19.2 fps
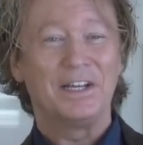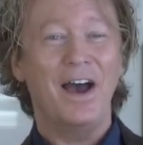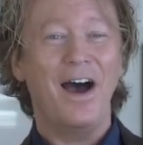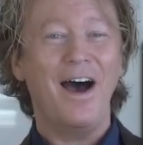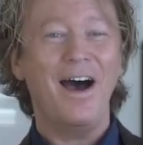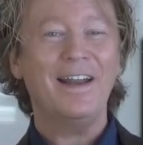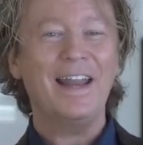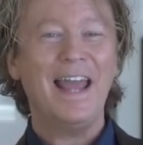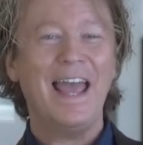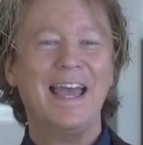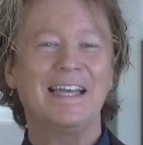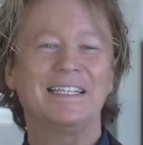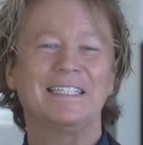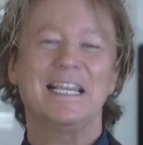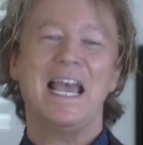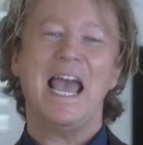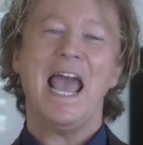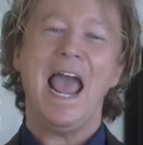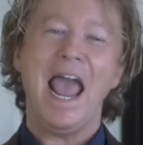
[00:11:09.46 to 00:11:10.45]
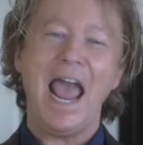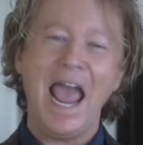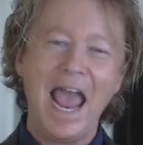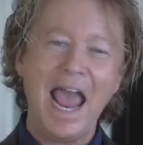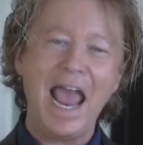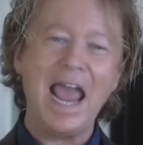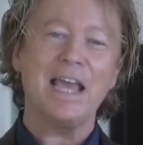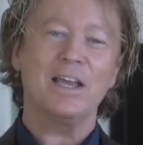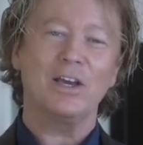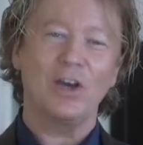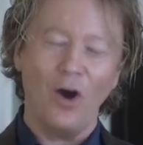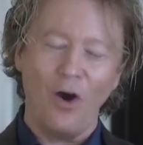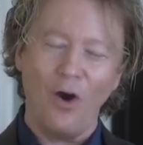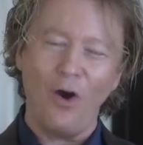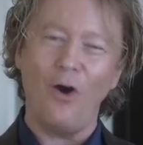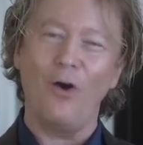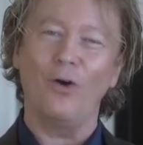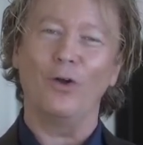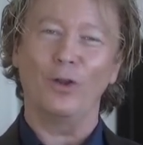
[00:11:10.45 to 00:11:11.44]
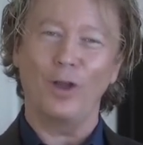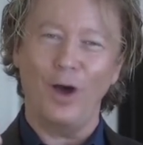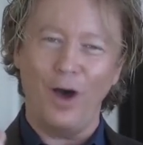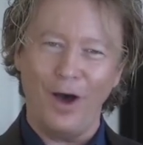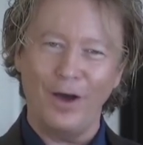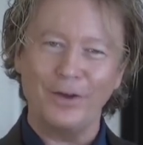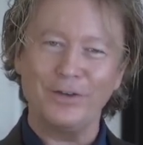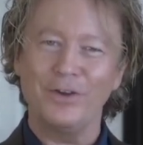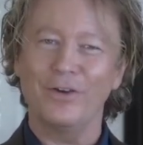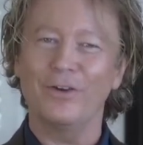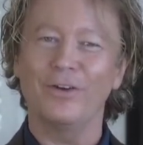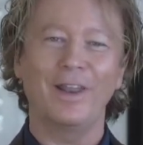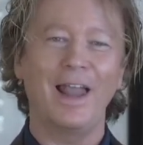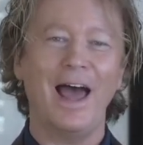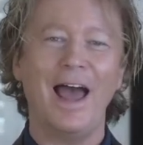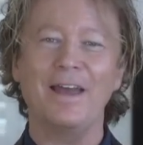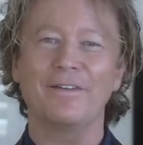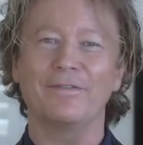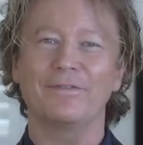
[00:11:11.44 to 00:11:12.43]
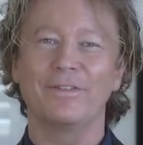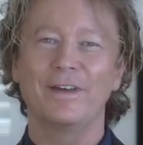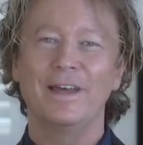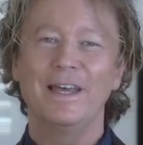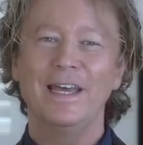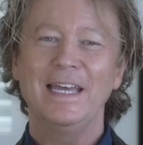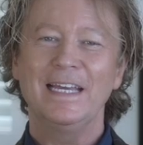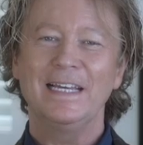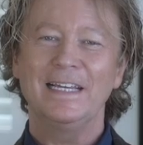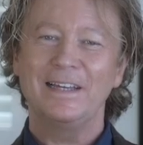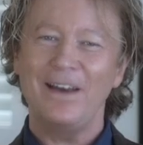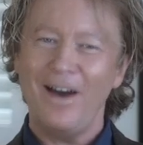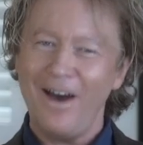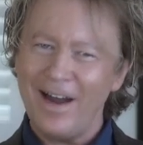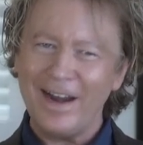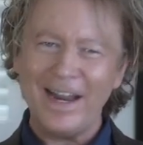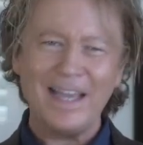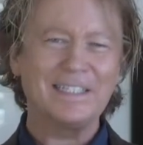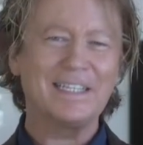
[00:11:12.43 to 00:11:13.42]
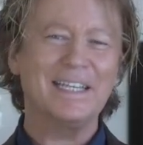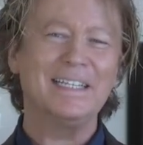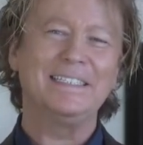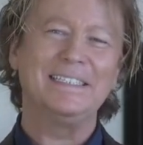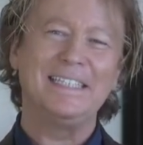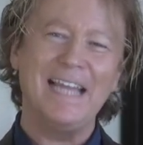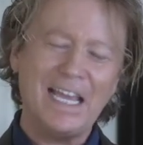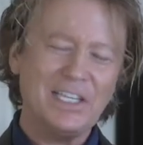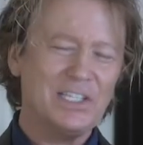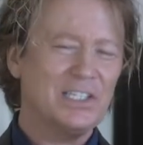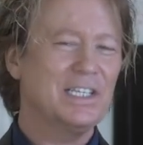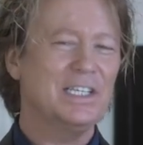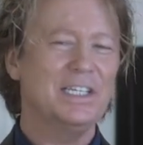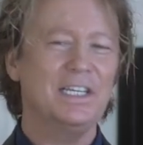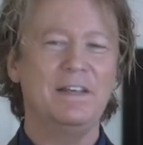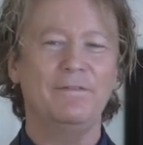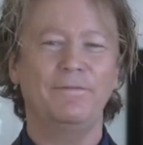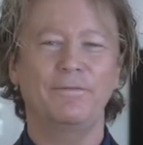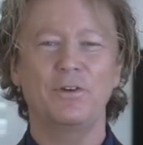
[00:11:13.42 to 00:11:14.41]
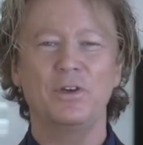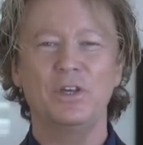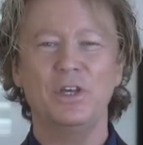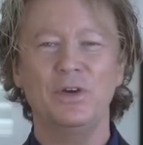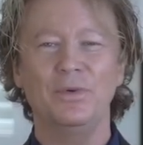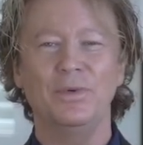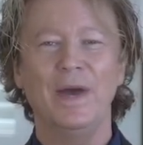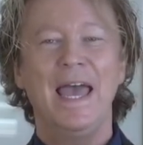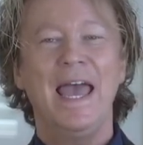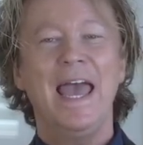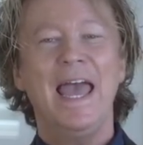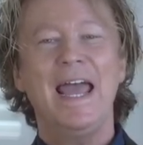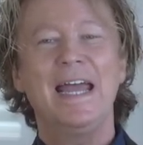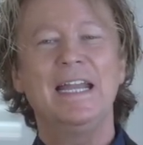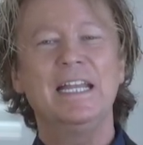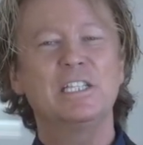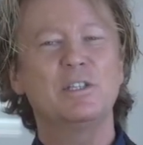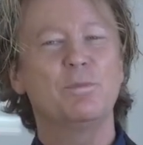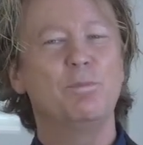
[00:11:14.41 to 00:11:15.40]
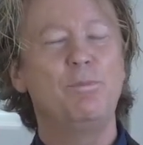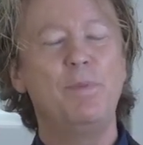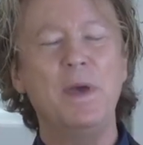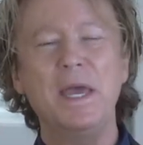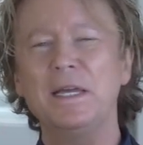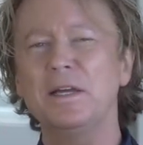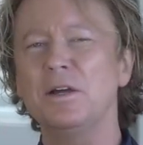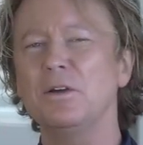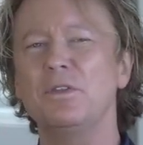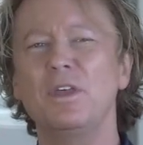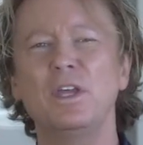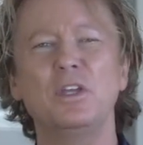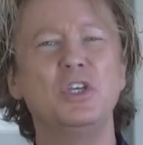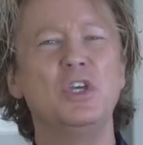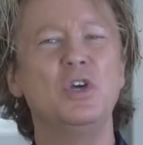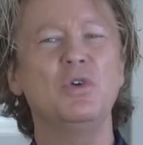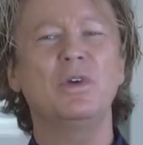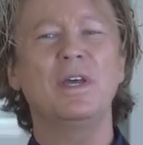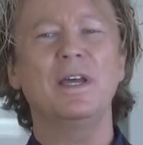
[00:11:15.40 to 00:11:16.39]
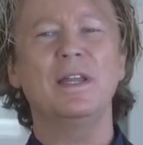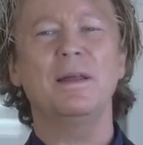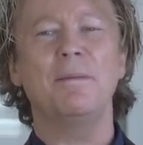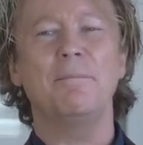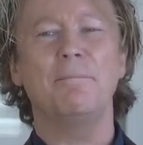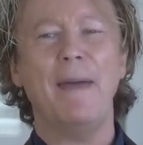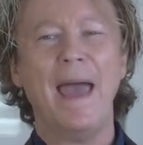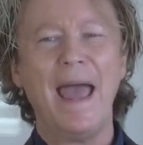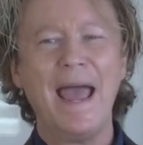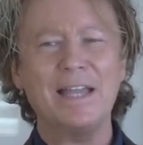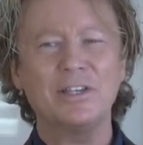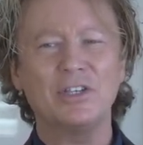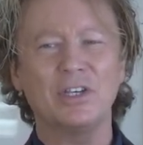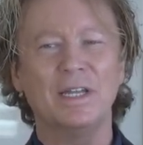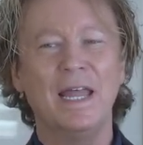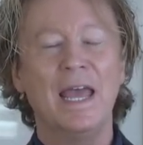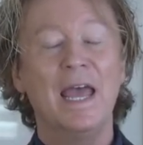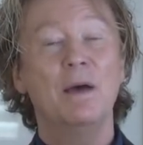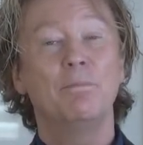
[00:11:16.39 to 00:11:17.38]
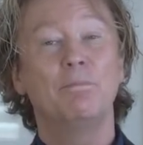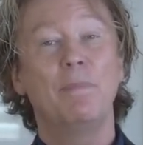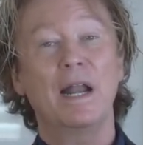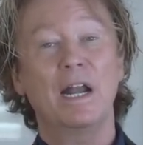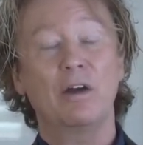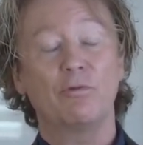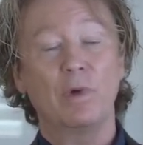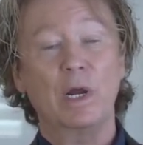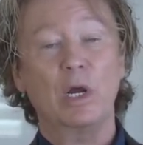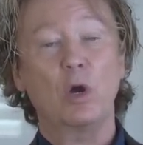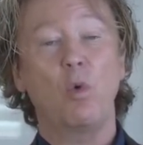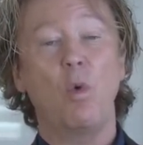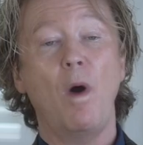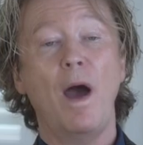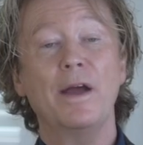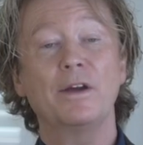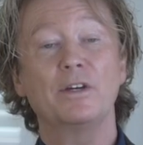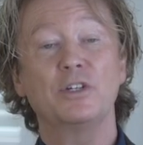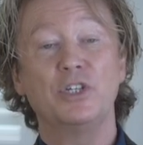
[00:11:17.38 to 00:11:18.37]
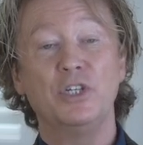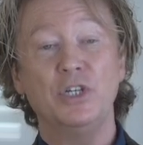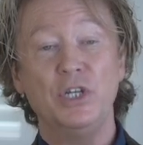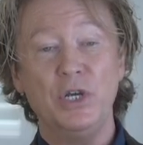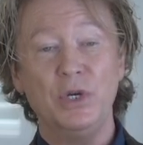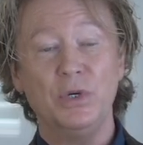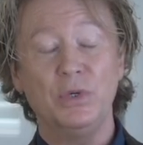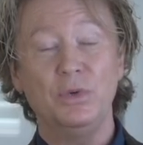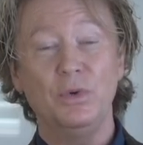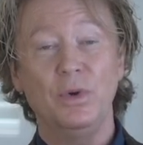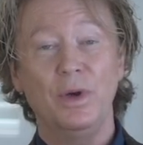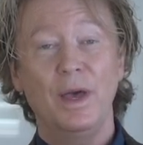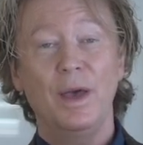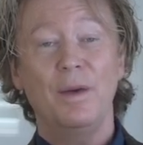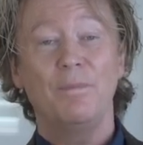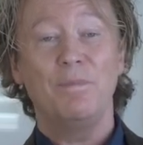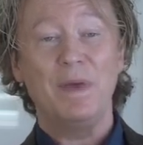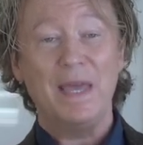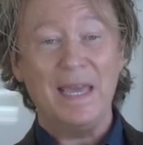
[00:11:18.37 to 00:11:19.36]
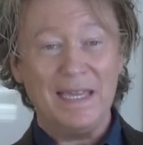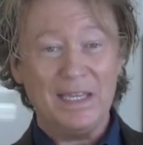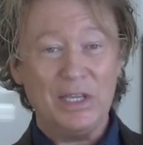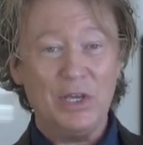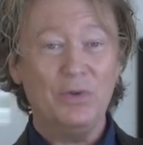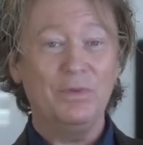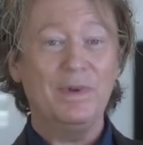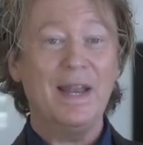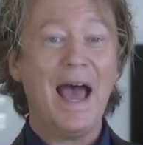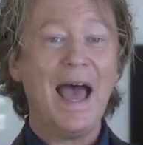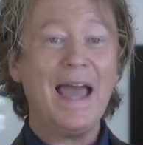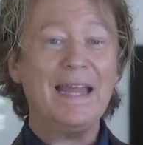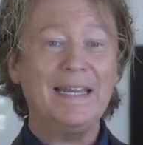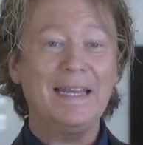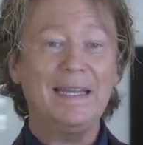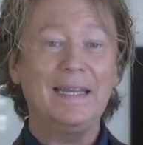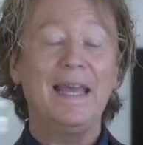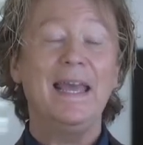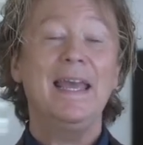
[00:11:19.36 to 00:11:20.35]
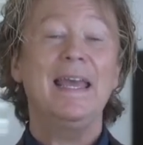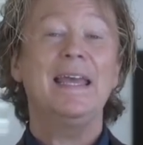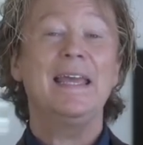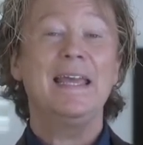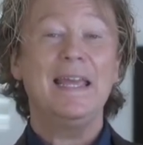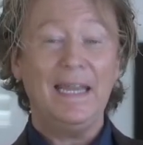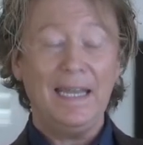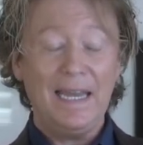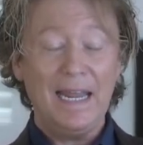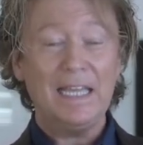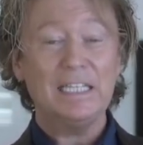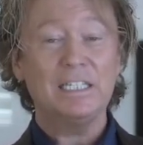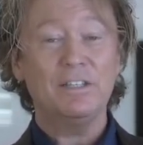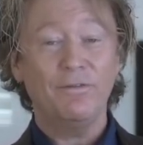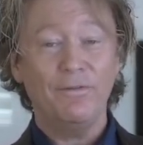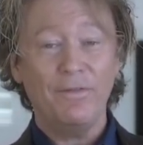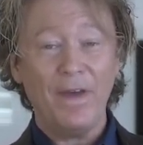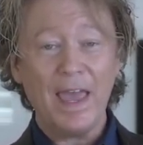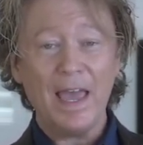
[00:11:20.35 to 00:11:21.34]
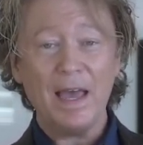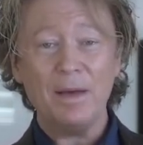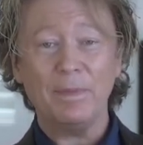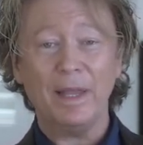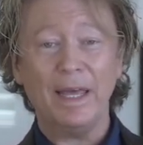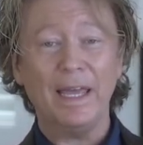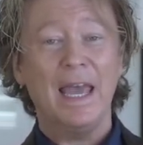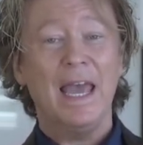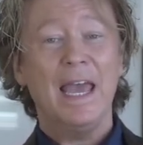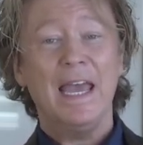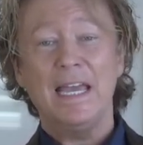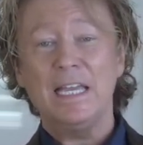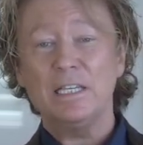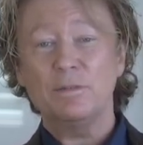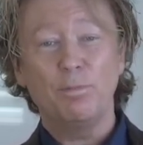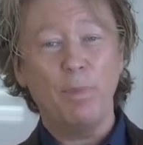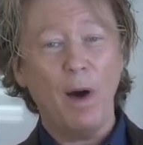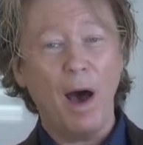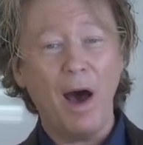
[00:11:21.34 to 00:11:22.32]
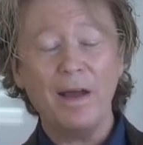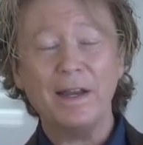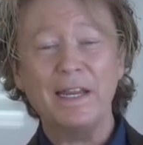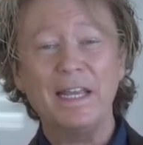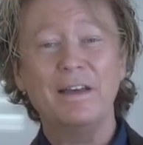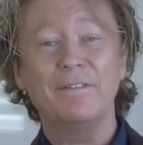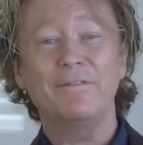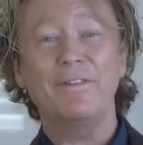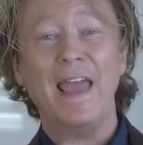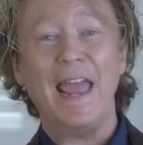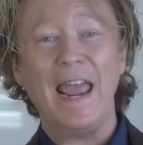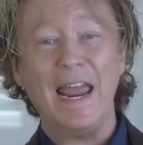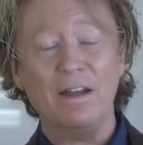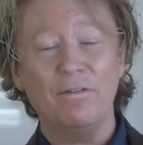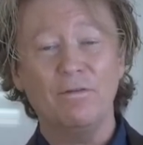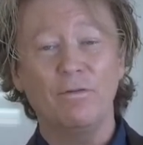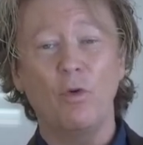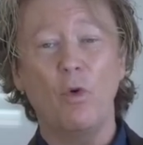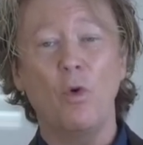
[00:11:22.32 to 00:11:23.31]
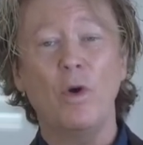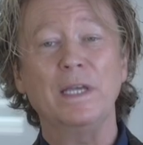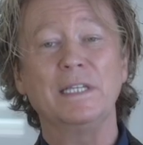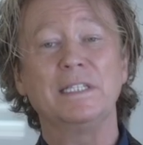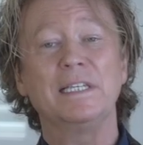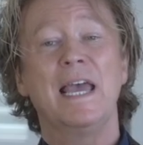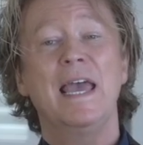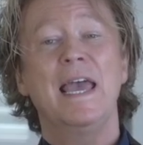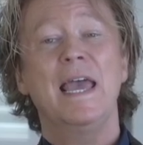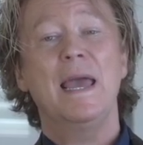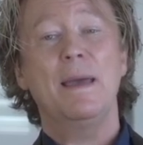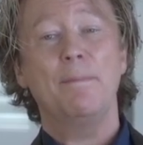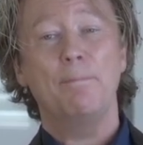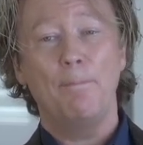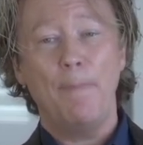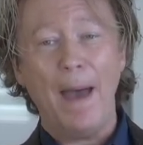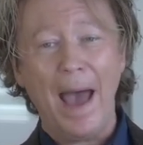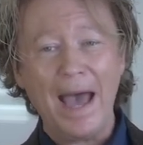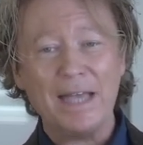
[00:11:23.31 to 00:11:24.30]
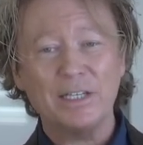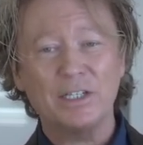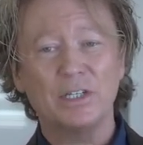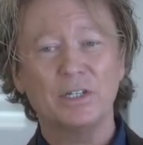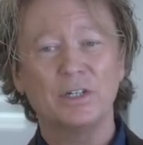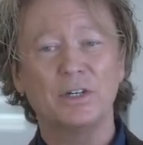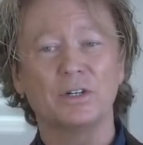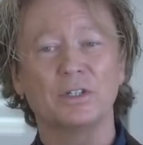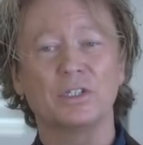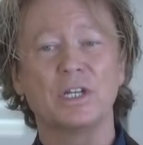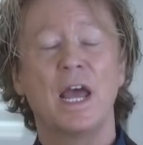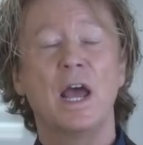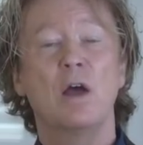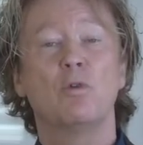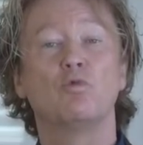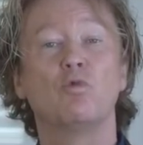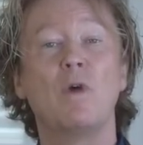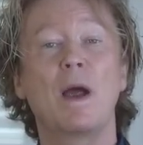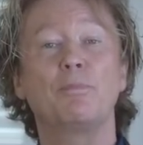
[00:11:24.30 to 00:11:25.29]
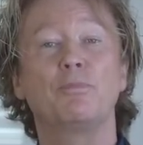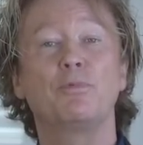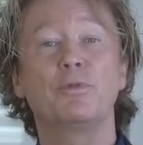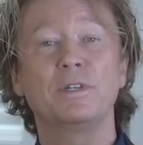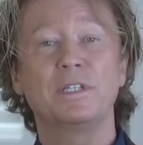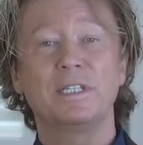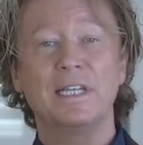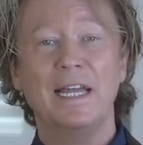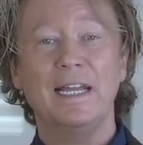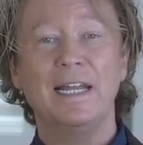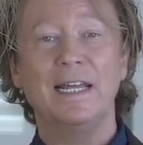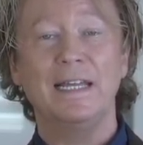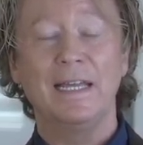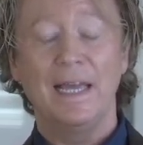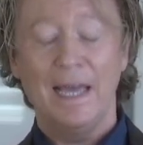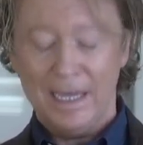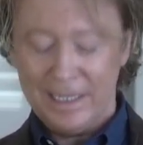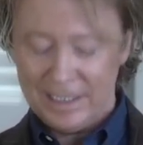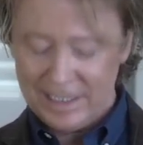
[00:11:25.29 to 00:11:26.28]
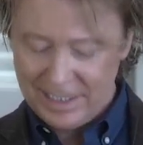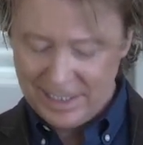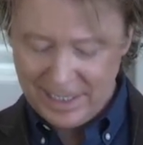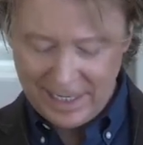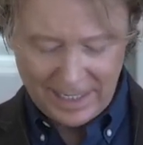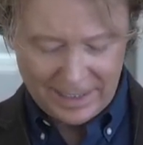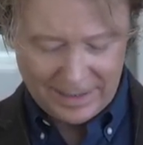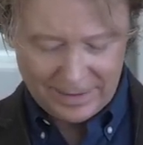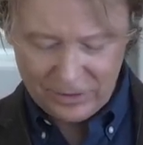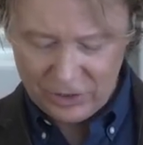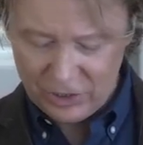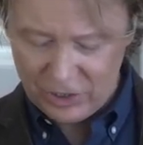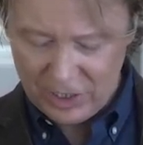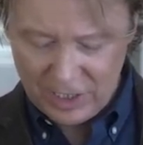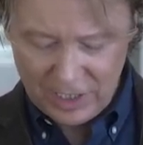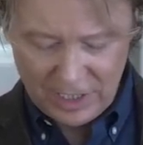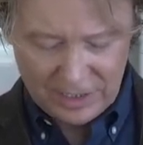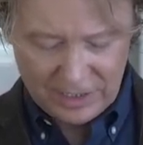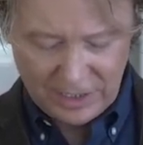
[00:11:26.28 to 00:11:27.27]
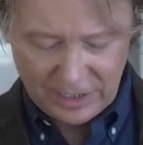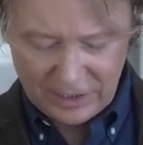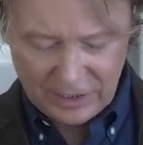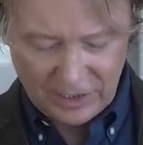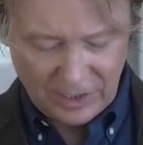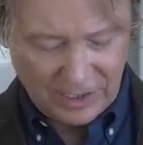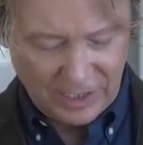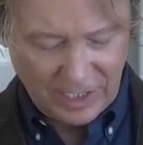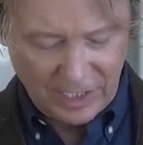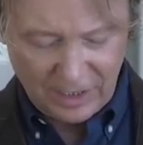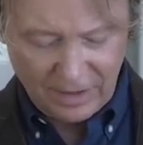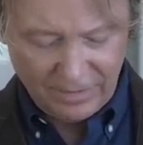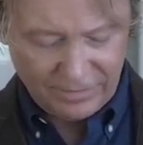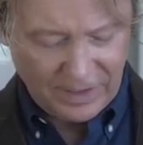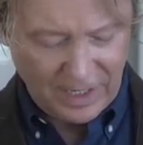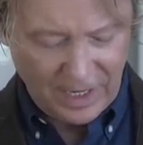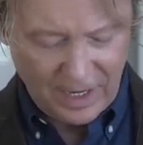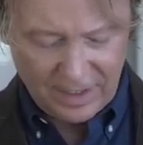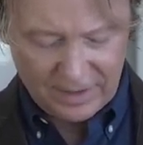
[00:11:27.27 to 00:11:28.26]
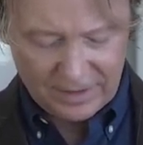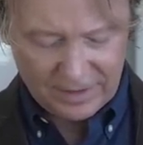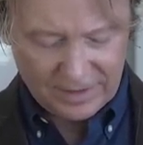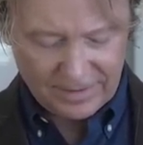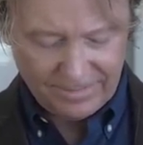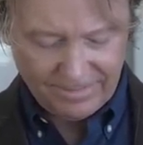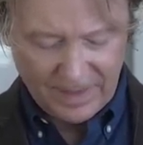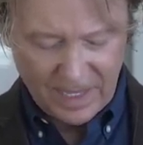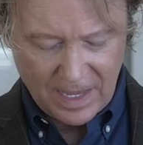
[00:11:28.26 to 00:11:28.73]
God has a call on your life. God has a destiny for you, and it's bigger than you can imagine, but it requires you being united in His family, His body of envoys, ambassadors representing King Jesus, the King of Kings.